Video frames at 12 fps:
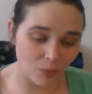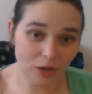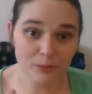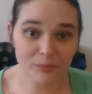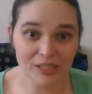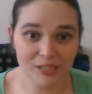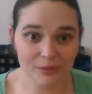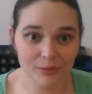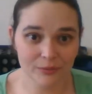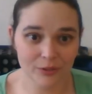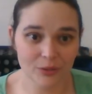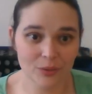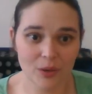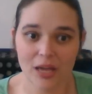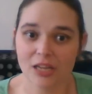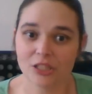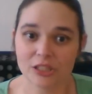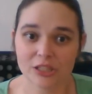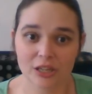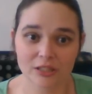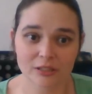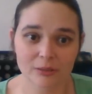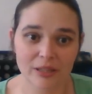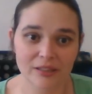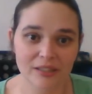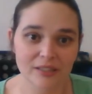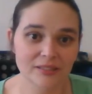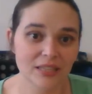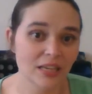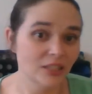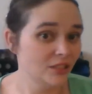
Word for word: water media review, she talks about these.